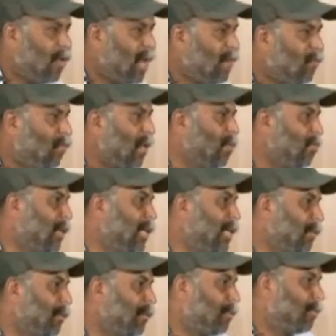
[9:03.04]
very
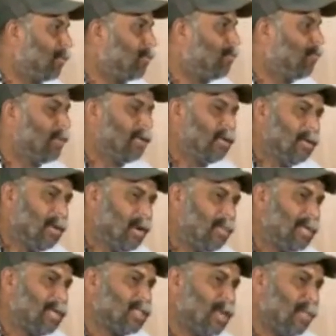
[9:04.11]
well-meaning people. I
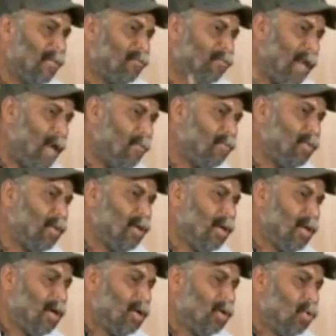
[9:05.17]
mean, some of them
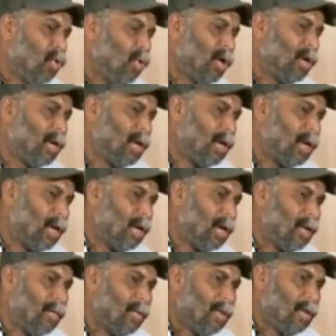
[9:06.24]
who
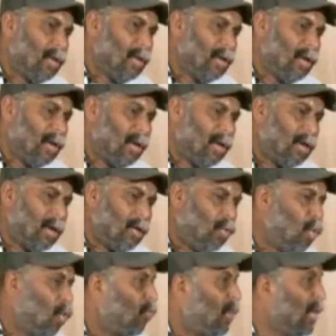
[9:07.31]
are
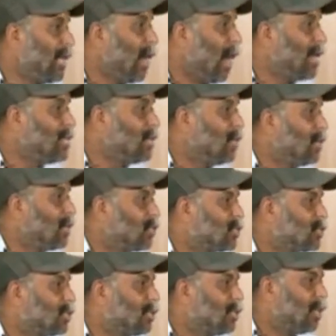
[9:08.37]
very
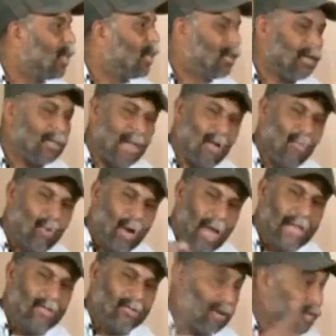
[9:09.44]
idealists, and they would
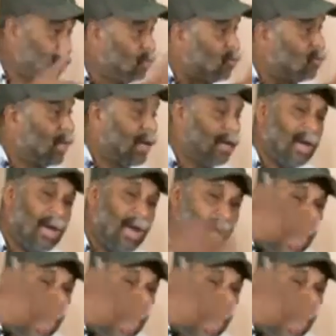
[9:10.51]
like to, as you said,